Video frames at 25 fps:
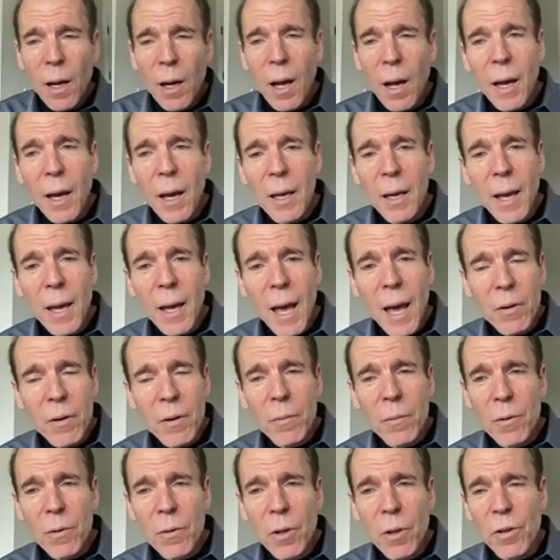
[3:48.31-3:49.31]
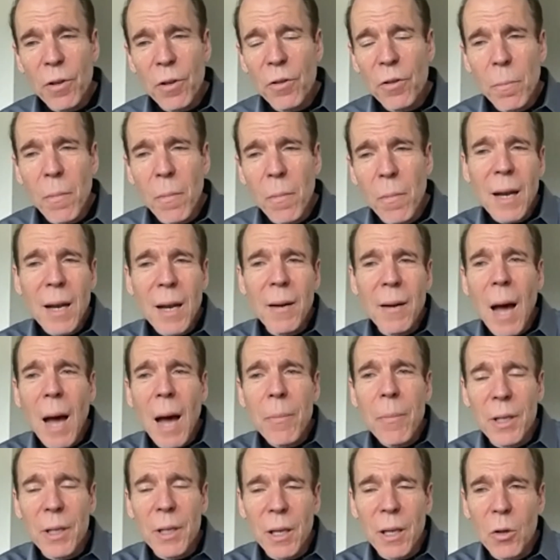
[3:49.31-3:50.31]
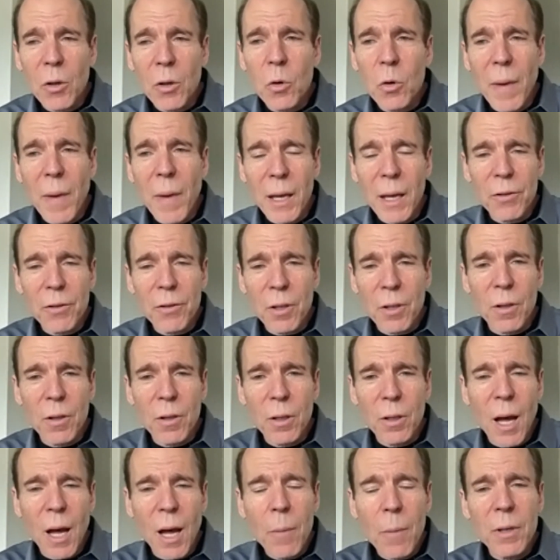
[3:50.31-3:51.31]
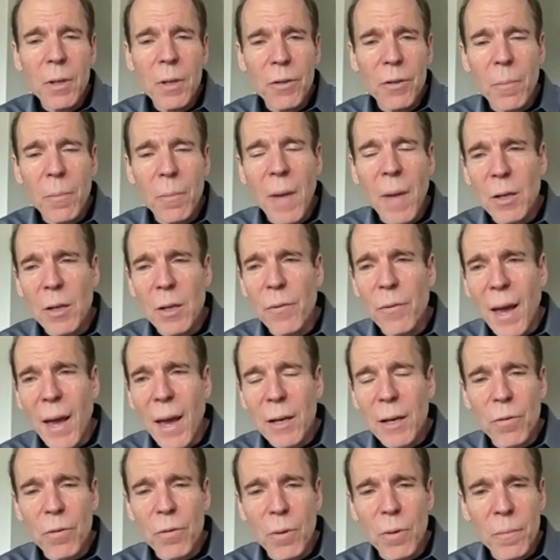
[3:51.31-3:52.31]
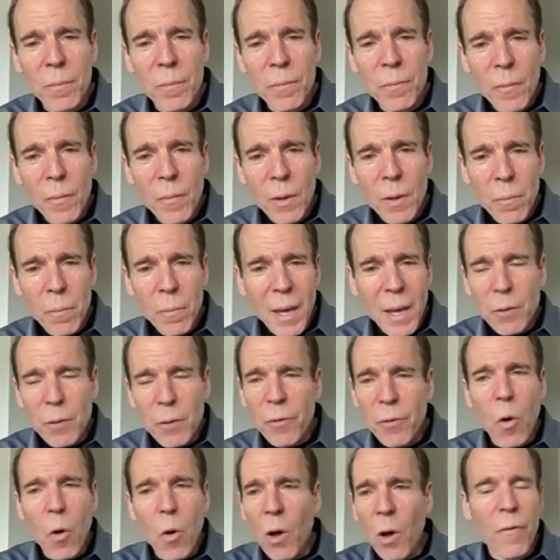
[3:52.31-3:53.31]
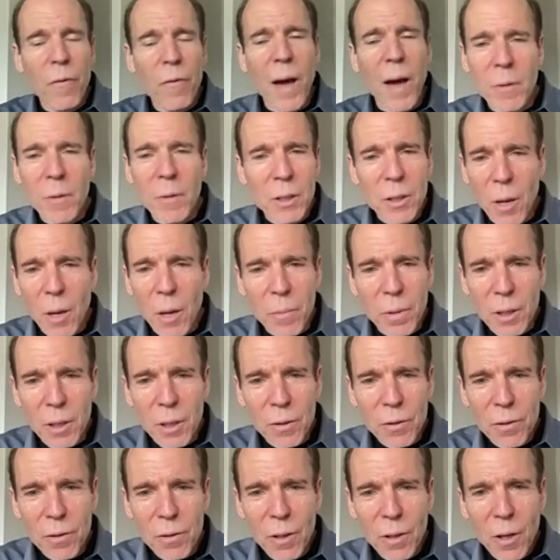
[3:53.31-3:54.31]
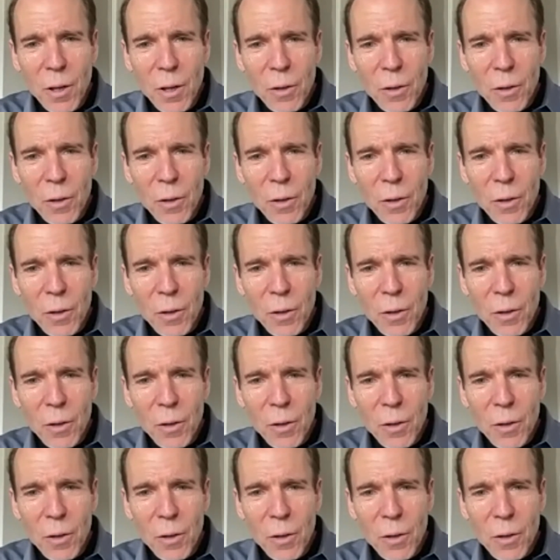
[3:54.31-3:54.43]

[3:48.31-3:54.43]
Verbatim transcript: I have it, because there's a monopoly on who makes, the, the companies that manufacture it, make it for all the vitamin companies.